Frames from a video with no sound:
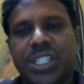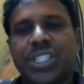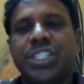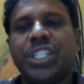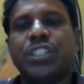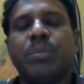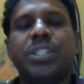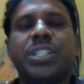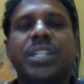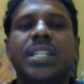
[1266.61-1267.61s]
decisions
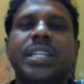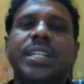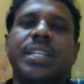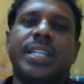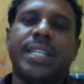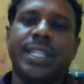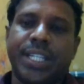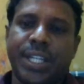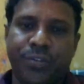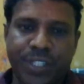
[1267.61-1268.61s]
based on the
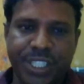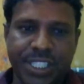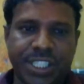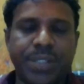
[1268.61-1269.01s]
efficiency,